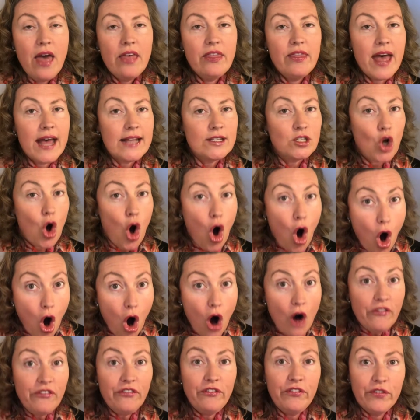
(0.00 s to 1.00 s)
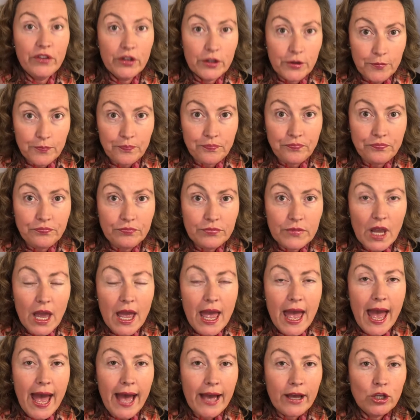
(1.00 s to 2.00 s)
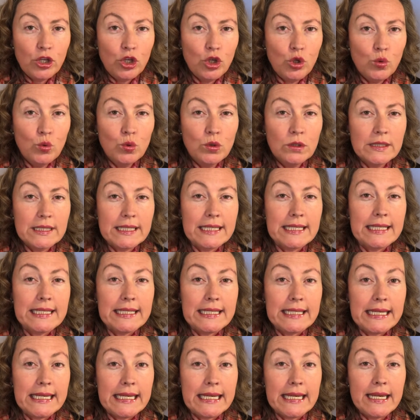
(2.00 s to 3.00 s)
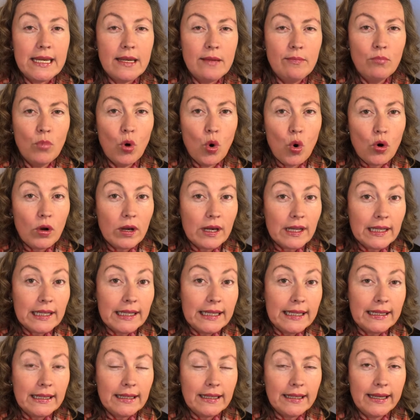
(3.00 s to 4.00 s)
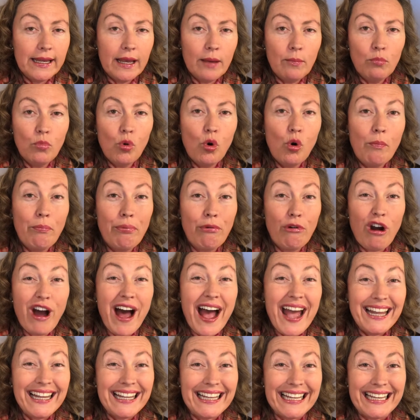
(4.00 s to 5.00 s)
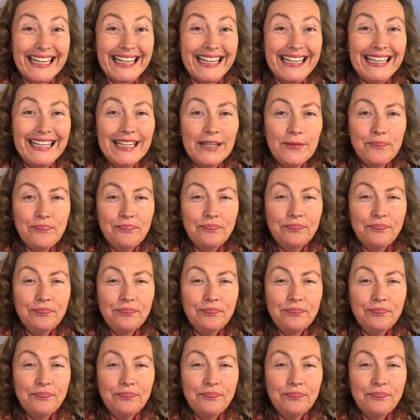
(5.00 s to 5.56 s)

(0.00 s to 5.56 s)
that's often how you will see more clearly and more brightly